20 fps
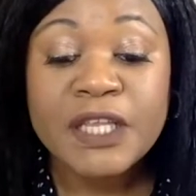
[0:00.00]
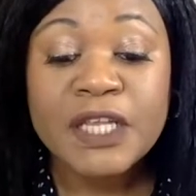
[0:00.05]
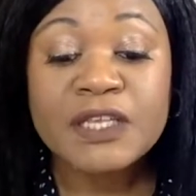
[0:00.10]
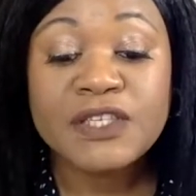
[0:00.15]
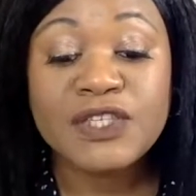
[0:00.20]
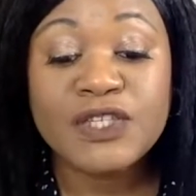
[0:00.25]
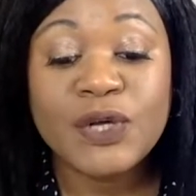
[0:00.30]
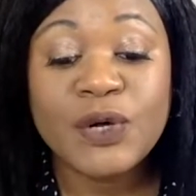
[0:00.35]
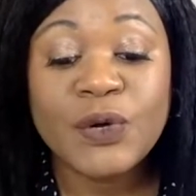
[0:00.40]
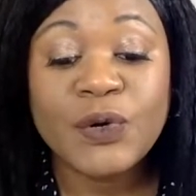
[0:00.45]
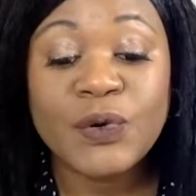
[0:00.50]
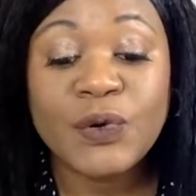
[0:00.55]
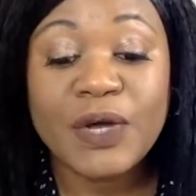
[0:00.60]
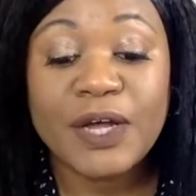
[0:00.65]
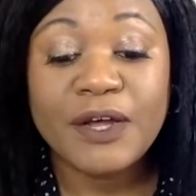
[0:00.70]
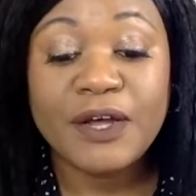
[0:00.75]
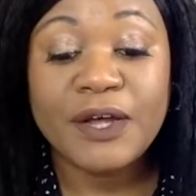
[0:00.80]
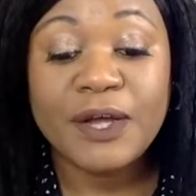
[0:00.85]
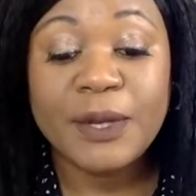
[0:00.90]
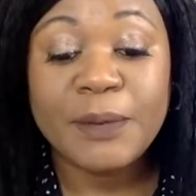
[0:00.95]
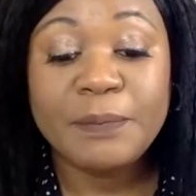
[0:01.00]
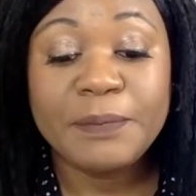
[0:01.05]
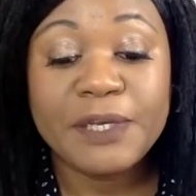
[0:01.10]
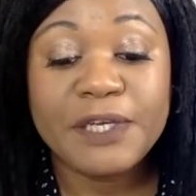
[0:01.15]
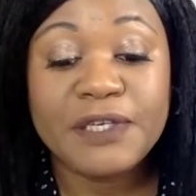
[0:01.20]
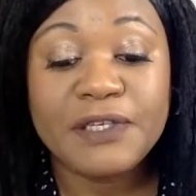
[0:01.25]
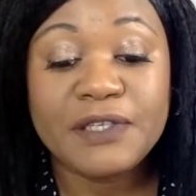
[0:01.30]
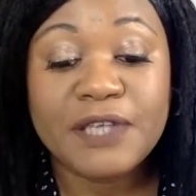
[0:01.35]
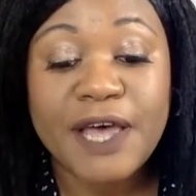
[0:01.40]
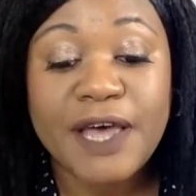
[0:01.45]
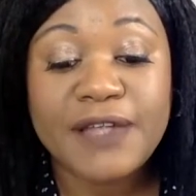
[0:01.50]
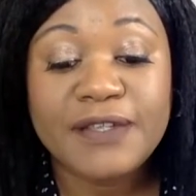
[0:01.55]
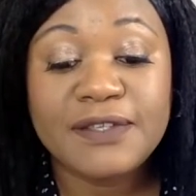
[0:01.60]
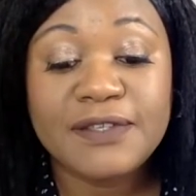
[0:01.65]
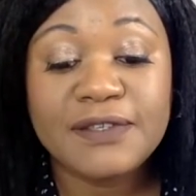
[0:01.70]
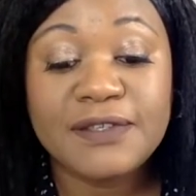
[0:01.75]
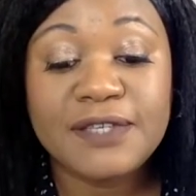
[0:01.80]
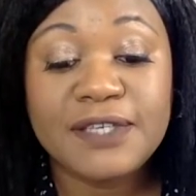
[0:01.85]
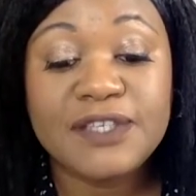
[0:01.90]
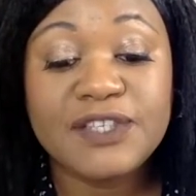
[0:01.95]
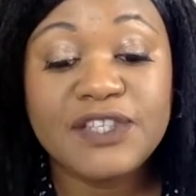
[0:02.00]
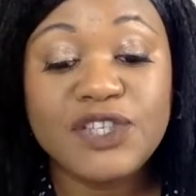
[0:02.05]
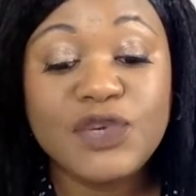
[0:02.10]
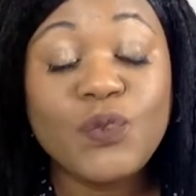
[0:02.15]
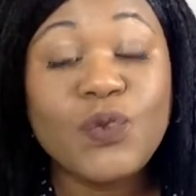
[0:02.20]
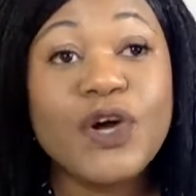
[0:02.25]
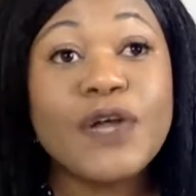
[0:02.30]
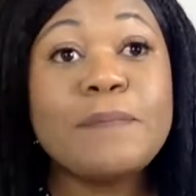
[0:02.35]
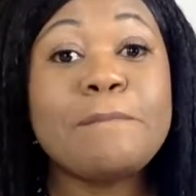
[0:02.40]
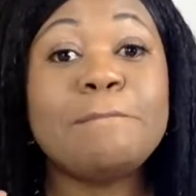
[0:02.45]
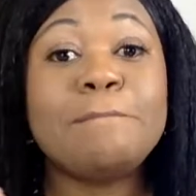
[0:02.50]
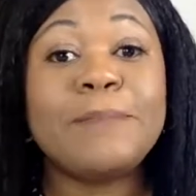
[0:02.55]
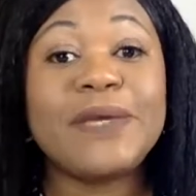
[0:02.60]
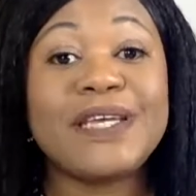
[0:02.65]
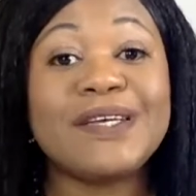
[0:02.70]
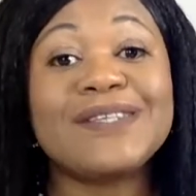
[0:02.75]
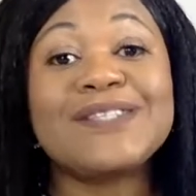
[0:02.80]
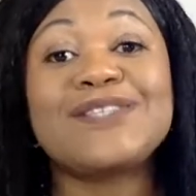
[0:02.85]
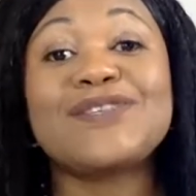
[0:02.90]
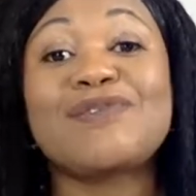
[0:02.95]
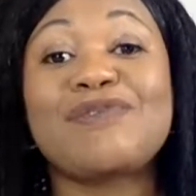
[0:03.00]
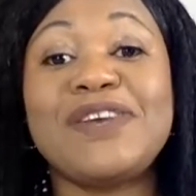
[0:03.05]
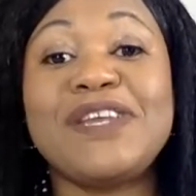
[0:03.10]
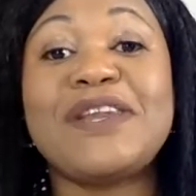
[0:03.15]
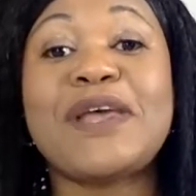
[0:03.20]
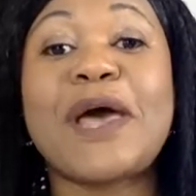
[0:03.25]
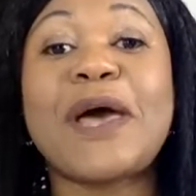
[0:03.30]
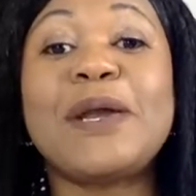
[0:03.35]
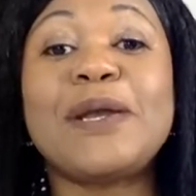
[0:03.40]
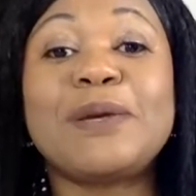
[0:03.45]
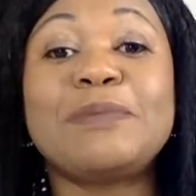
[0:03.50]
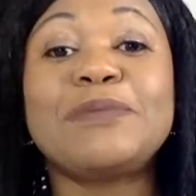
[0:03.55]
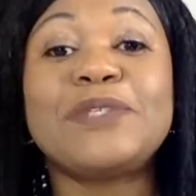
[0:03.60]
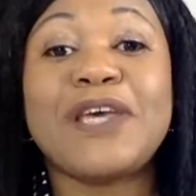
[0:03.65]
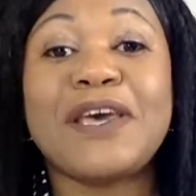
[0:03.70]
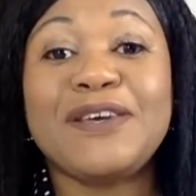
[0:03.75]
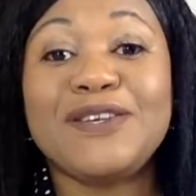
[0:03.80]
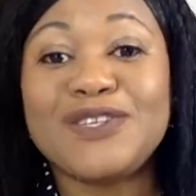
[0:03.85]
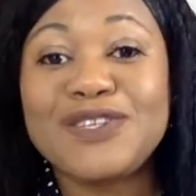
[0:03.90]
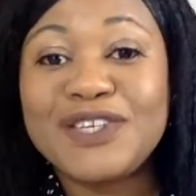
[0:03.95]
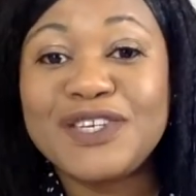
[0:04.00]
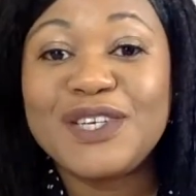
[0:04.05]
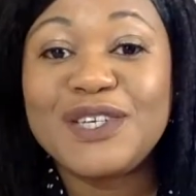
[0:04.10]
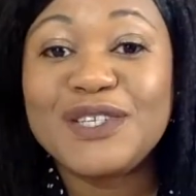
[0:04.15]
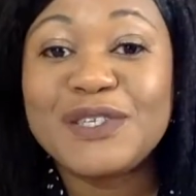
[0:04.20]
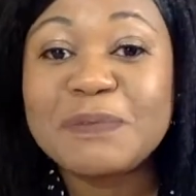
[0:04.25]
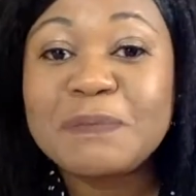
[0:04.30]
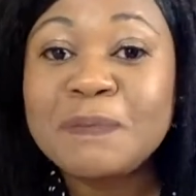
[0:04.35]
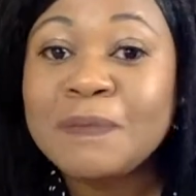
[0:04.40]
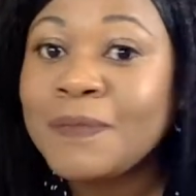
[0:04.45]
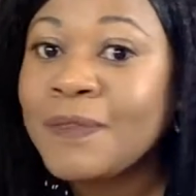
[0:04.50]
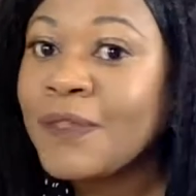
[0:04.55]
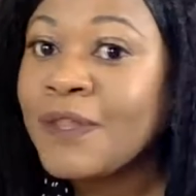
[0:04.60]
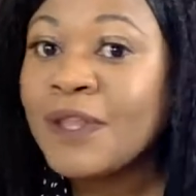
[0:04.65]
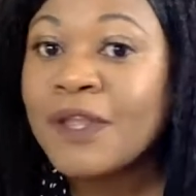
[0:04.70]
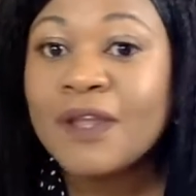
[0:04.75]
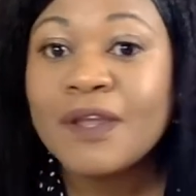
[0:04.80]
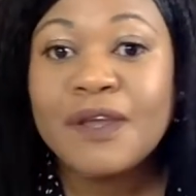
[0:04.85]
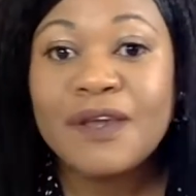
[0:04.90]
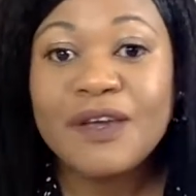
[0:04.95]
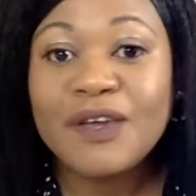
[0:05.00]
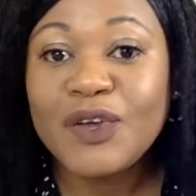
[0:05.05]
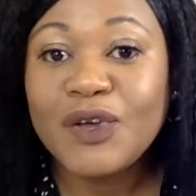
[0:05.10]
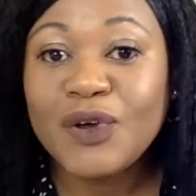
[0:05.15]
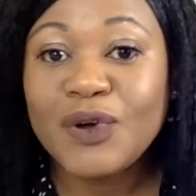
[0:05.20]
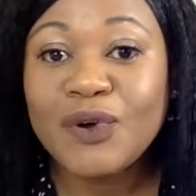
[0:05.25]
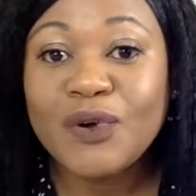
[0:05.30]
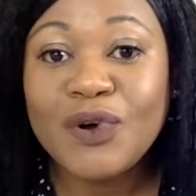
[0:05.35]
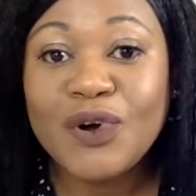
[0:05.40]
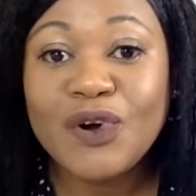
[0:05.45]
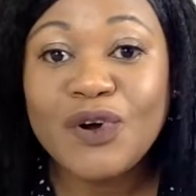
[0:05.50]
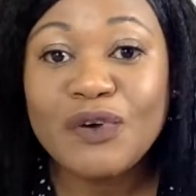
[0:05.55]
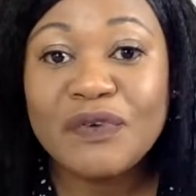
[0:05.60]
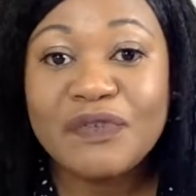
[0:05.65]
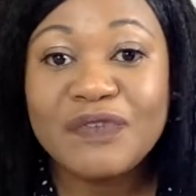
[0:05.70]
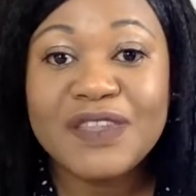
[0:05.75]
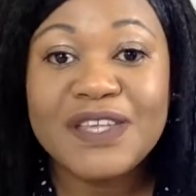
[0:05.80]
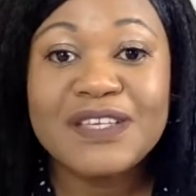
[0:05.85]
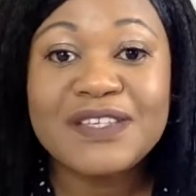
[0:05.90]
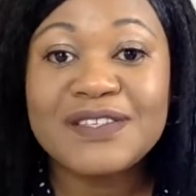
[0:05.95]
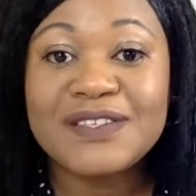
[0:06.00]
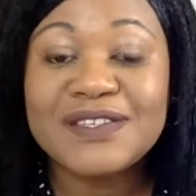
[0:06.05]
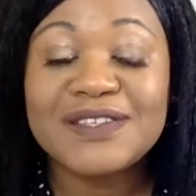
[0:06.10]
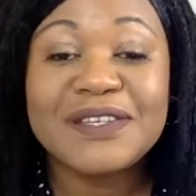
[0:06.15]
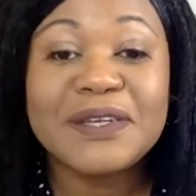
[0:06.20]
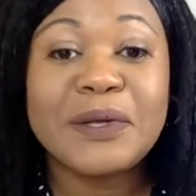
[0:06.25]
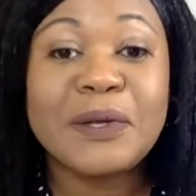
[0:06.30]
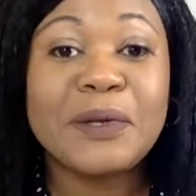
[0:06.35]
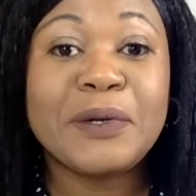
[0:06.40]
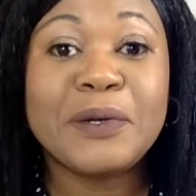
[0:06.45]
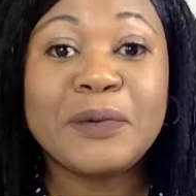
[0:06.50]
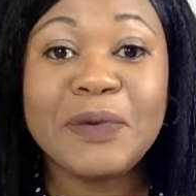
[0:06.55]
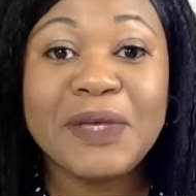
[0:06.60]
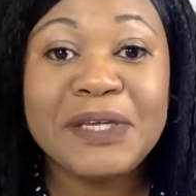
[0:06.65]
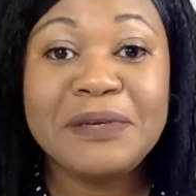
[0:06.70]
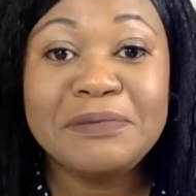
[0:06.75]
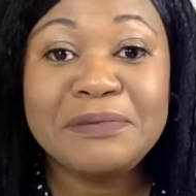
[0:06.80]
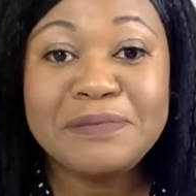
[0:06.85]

So um, he's had 61 big screen adaptations go off this Halloween